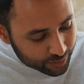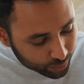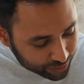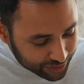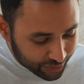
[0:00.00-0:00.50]
the
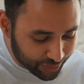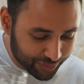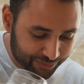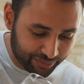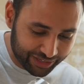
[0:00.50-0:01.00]
water logo
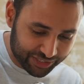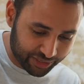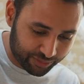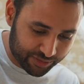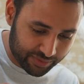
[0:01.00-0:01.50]
is
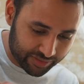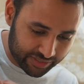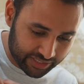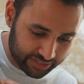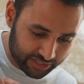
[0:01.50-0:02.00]
flashing, which means
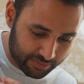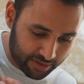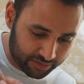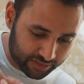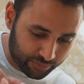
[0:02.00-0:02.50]
60
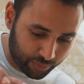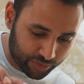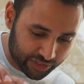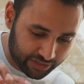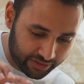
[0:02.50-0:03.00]
mils of
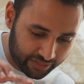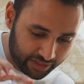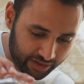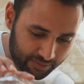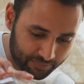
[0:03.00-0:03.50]
water in there.